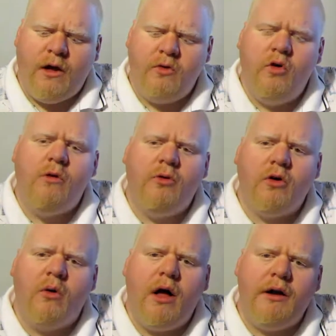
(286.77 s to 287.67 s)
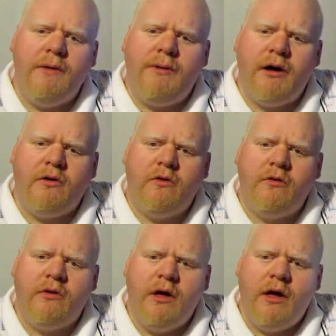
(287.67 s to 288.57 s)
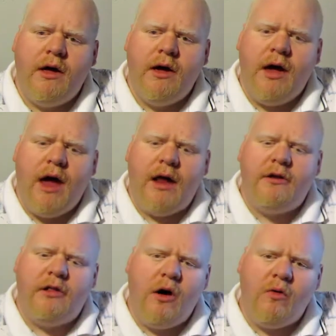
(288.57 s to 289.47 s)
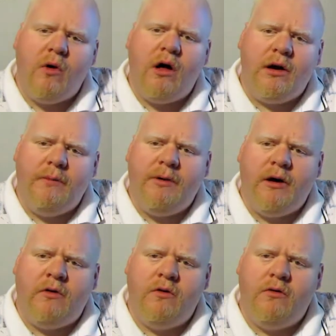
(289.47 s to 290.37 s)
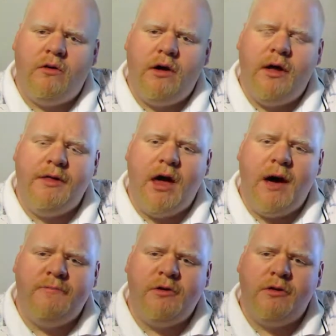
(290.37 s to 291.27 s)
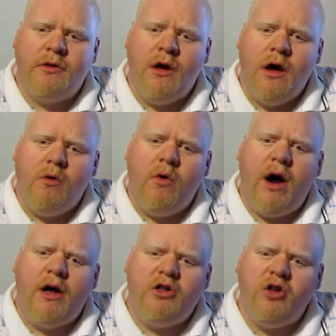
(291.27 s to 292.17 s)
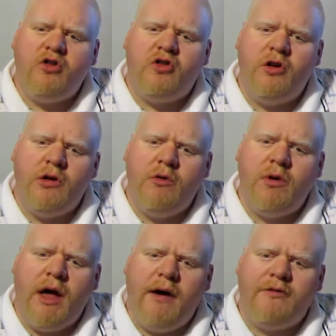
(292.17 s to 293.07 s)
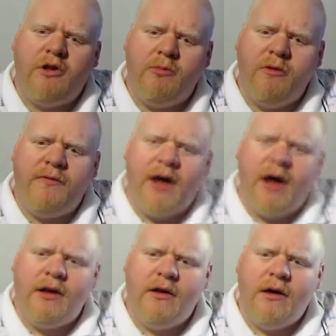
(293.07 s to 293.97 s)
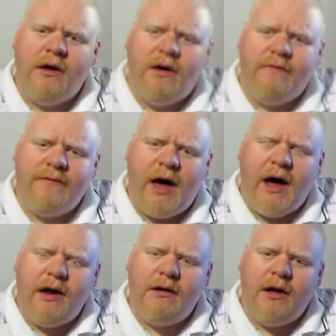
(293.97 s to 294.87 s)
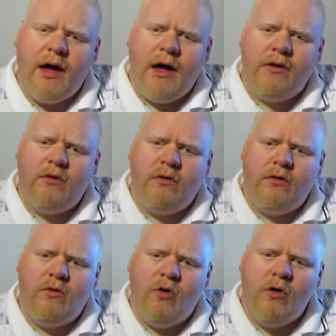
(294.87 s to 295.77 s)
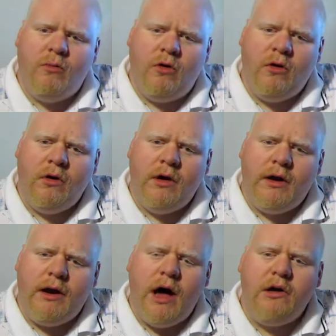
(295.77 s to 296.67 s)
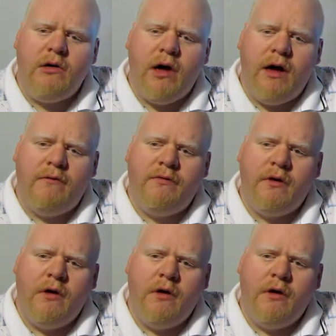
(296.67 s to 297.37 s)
normal quality pictures and low quality pictures in the options. Whereas used to you would have super fine, fine, and normal. Now you have